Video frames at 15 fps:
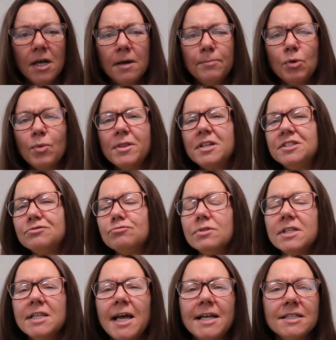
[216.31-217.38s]
but with its
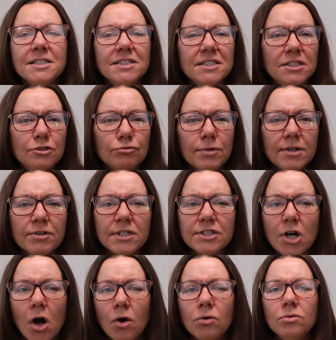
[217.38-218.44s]
relentlessly dreary
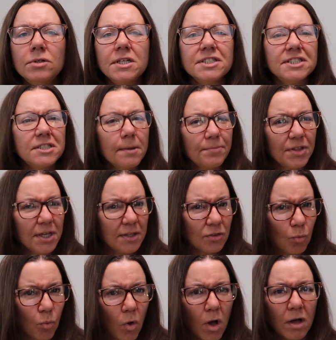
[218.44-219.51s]
tone, Something in the
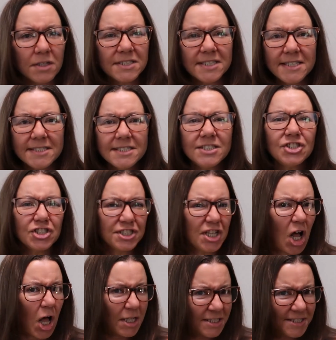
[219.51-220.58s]
Walls isn't just
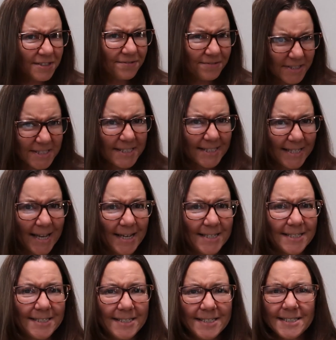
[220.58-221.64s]

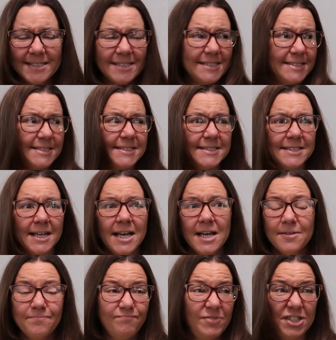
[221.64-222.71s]
unsophisticated, it is
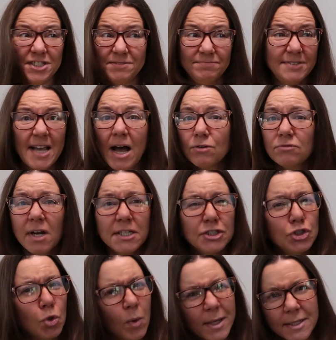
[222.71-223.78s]
just downright
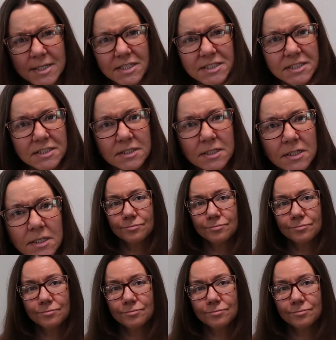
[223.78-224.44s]
joyless.